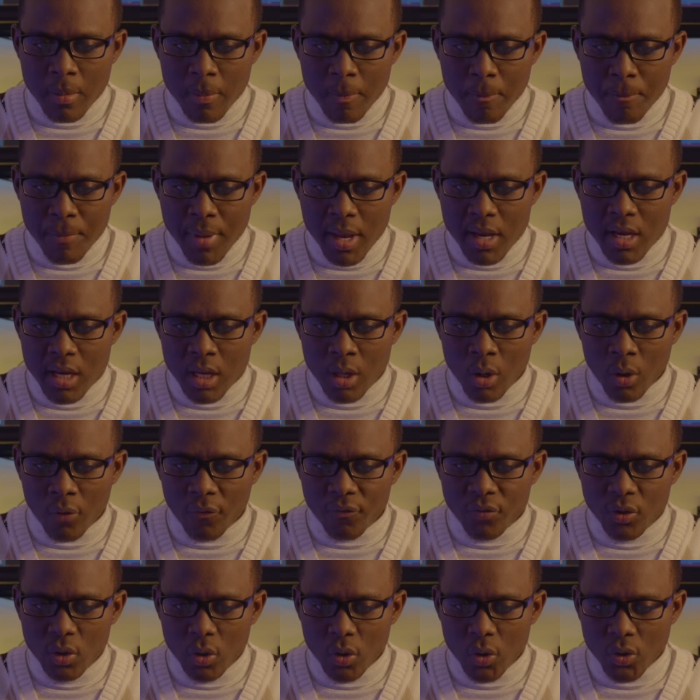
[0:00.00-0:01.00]
Many
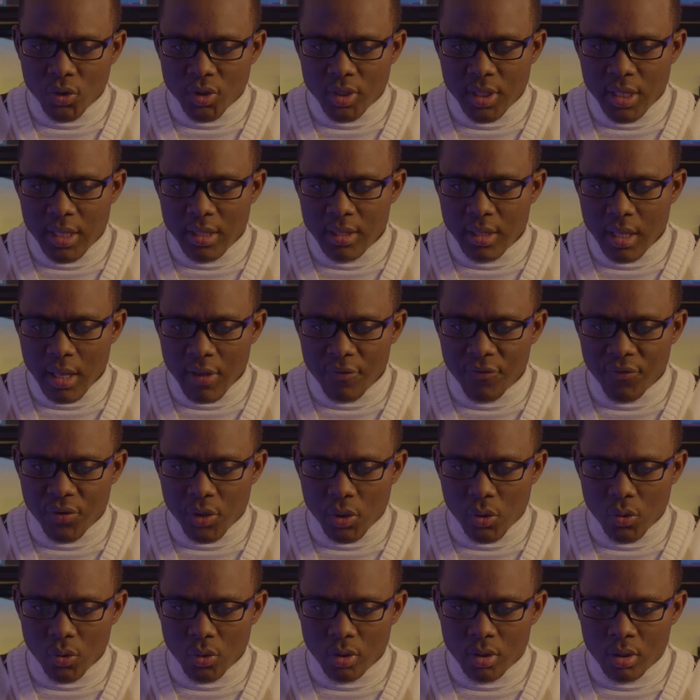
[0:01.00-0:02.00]
of those
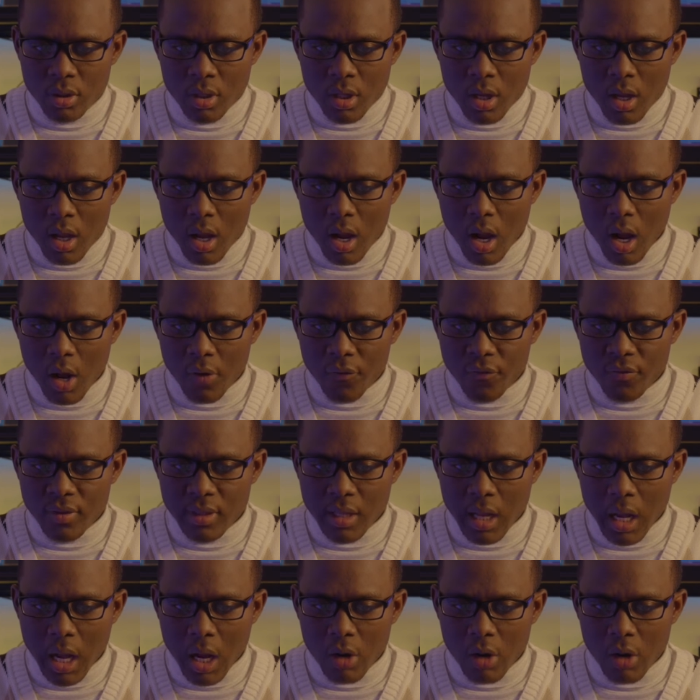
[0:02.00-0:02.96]
interviewed have now